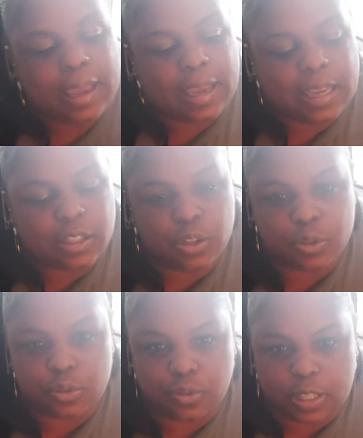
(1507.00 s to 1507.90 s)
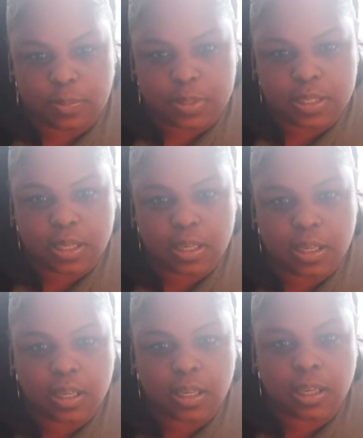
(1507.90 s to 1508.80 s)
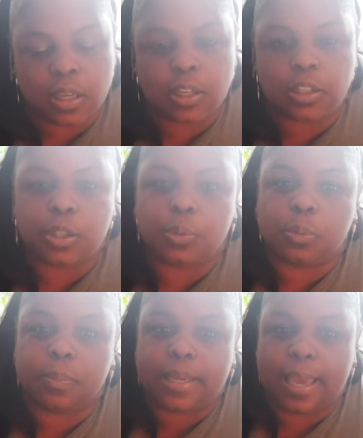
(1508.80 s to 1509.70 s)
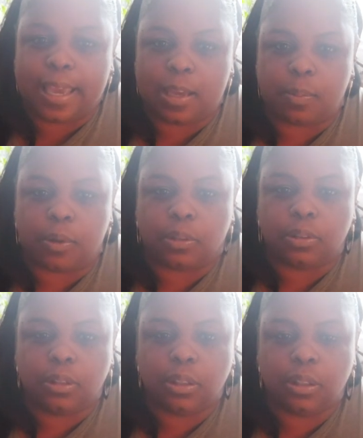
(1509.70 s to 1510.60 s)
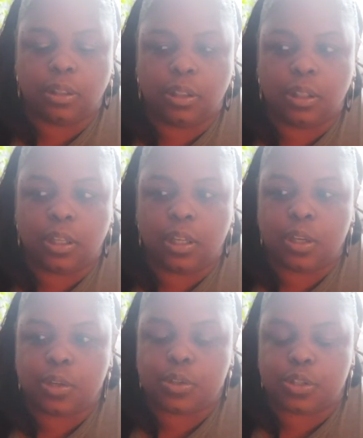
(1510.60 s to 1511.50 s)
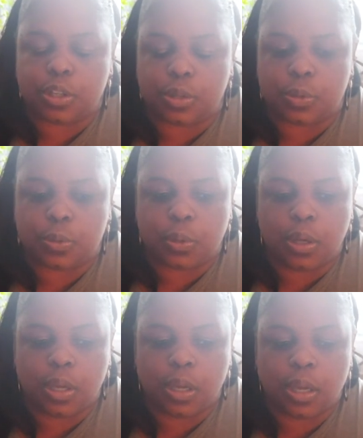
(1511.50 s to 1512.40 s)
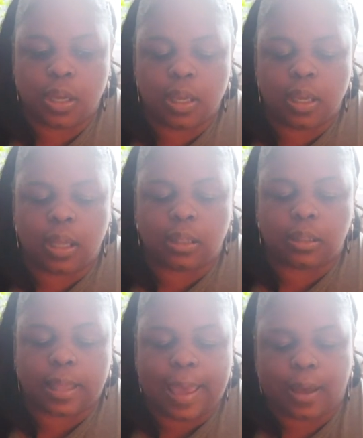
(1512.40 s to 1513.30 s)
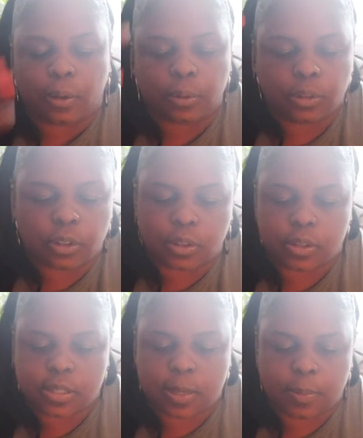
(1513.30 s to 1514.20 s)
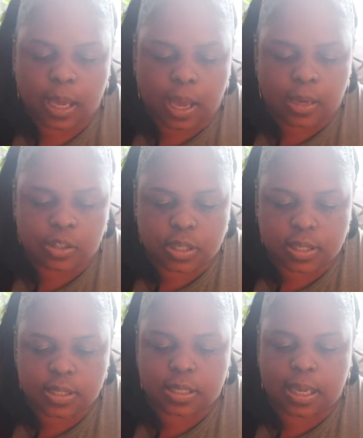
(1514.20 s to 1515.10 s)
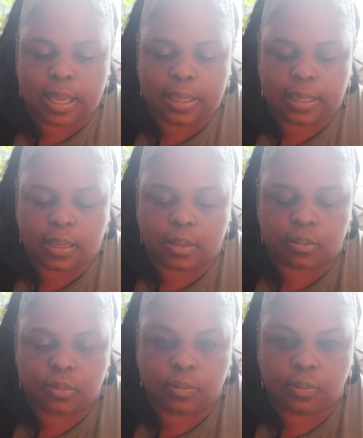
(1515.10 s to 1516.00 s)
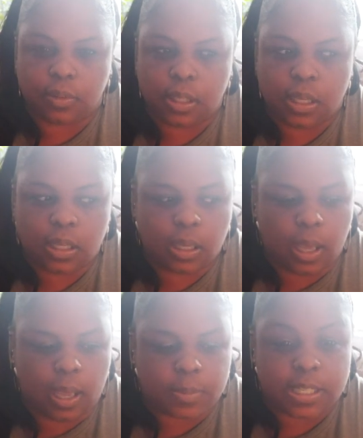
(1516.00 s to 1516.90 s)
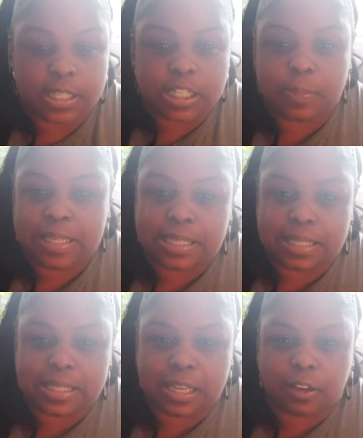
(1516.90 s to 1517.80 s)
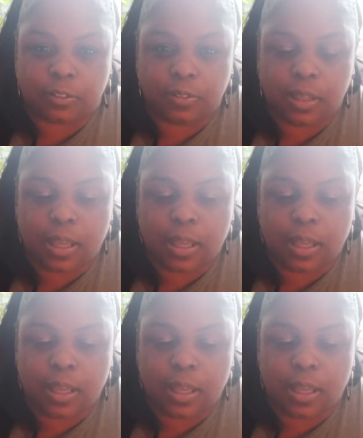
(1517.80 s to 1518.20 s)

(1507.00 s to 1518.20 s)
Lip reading: In your dreams, you will be able to allow your subconscious to kind of suspend itself.